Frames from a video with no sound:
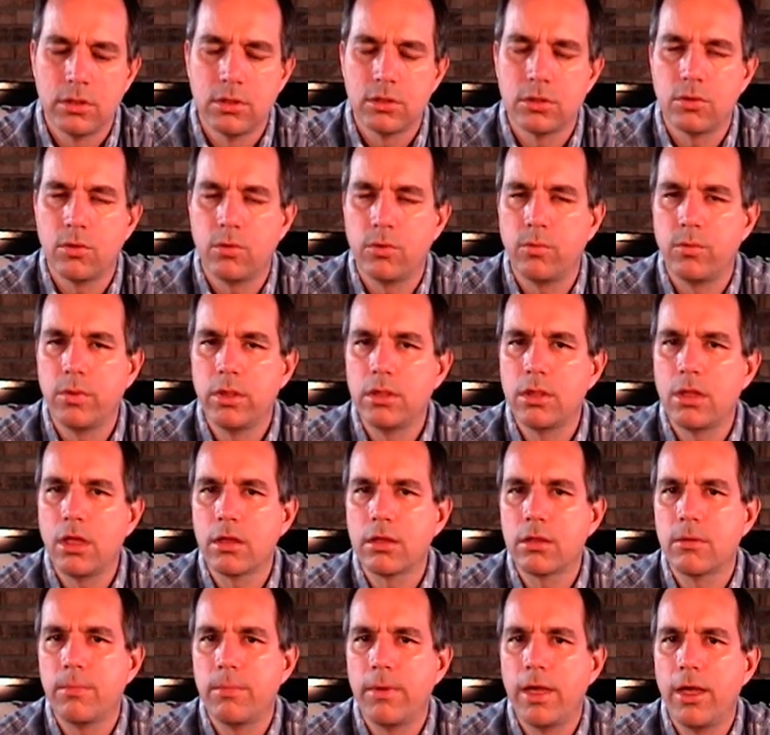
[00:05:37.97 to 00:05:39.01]
So when we
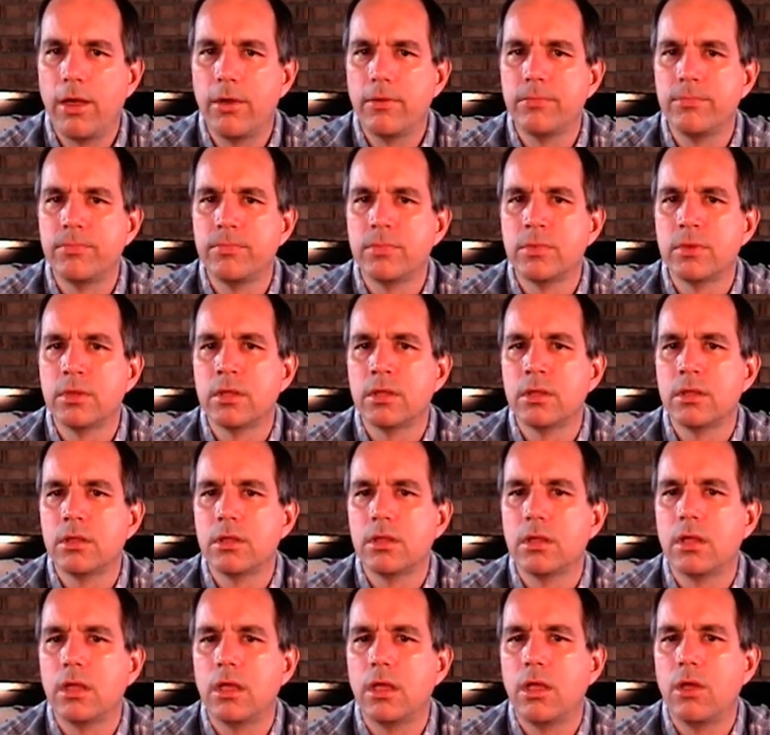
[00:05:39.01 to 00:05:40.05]
talk about
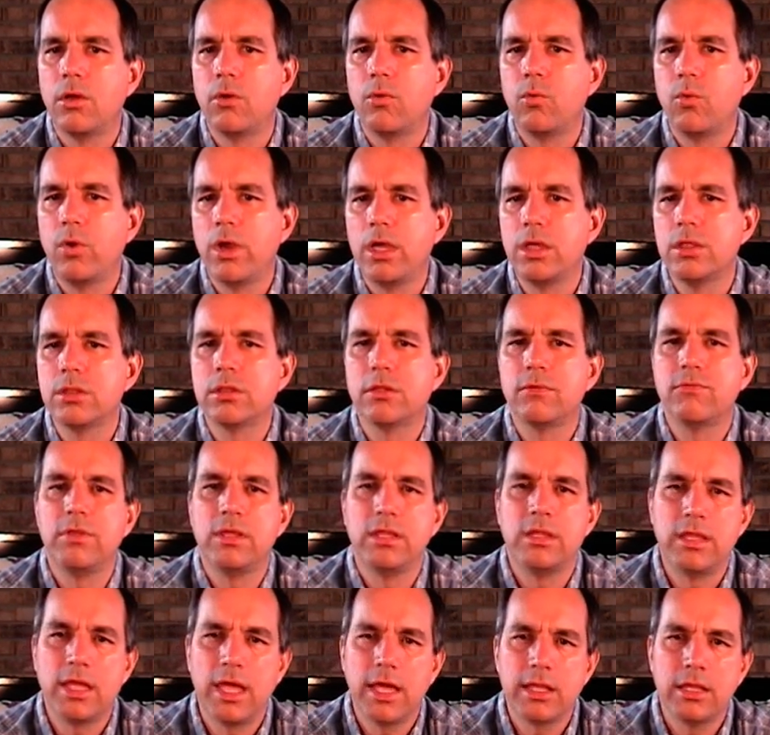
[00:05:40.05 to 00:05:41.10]
ways of
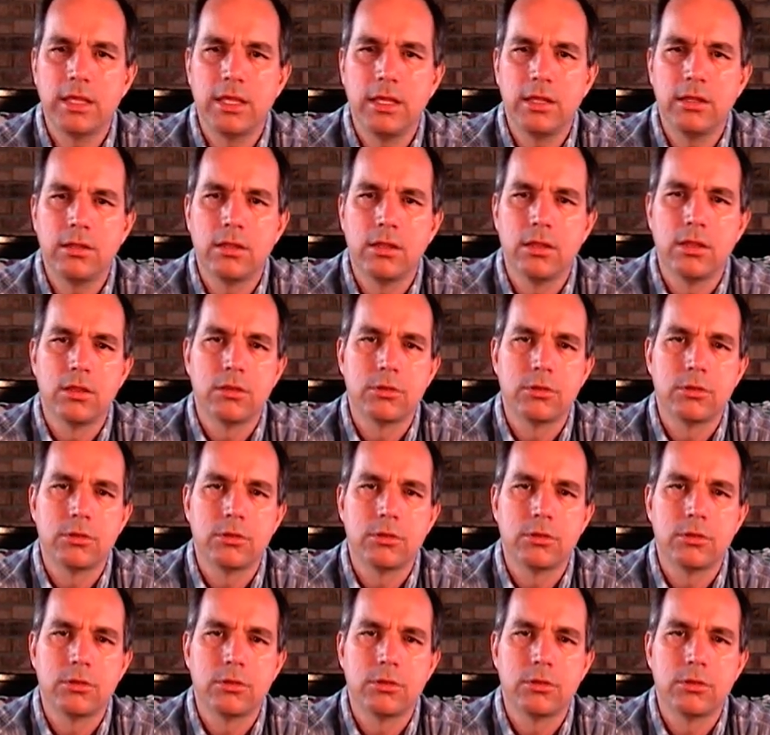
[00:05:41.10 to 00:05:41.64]
detecting